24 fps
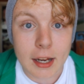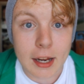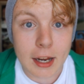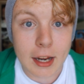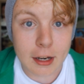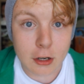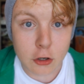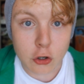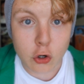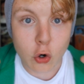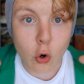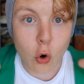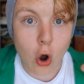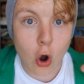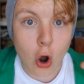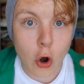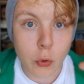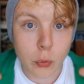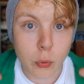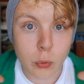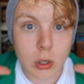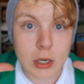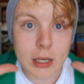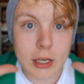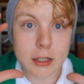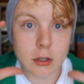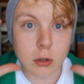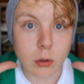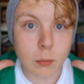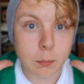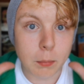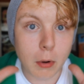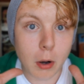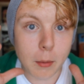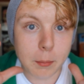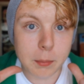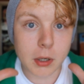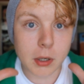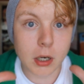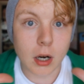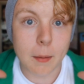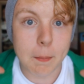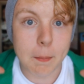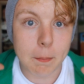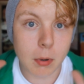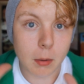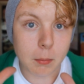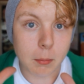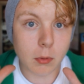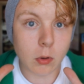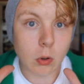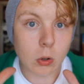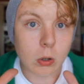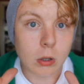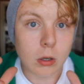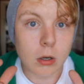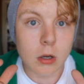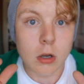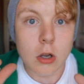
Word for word: in your own little popular bubble.